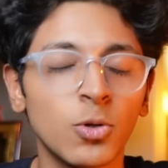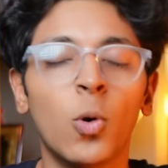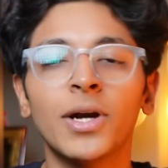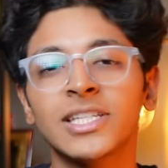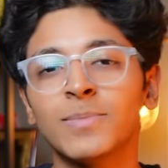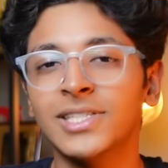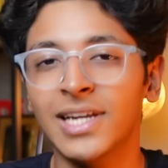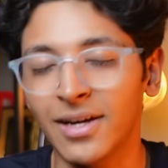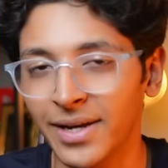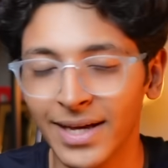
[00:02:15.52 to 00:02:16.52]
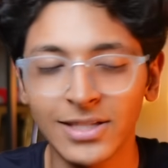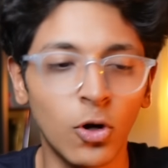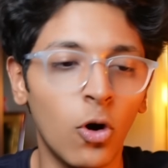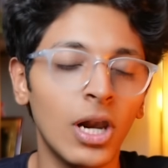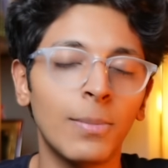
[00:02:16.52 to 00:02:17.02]
So what is machine learning? It's
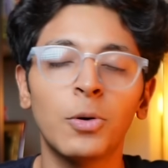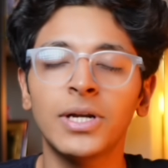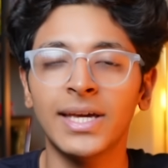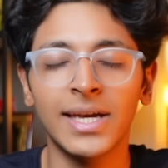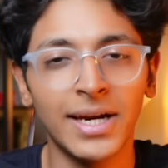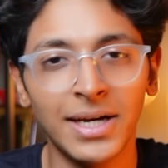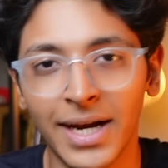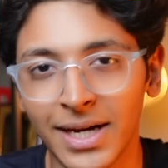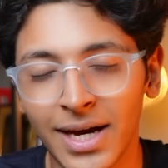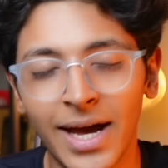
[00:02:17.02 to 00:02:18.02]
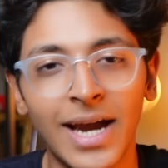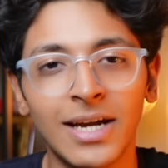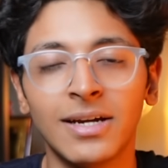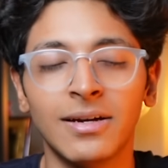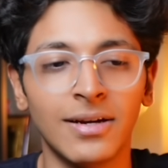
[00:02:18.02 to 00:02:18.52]
all about taking in data
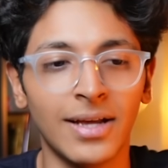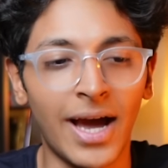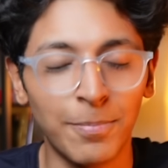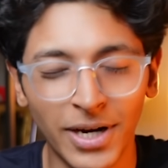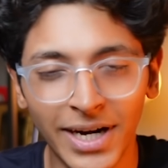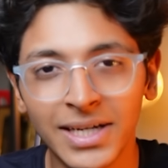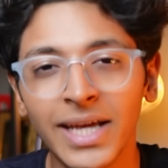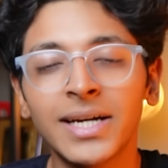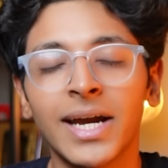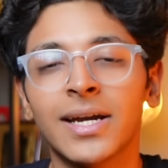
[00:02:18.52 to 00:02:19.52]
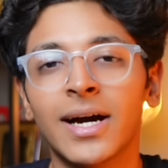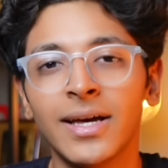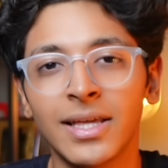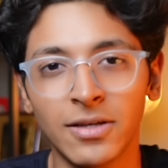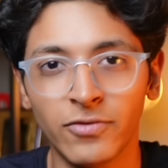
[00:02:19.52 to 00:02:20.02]
and predicting
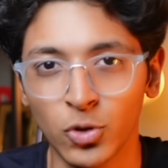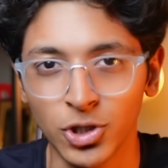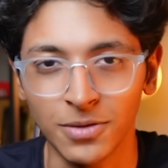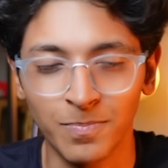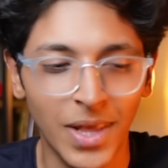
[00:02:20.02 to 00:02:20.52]
data in the future.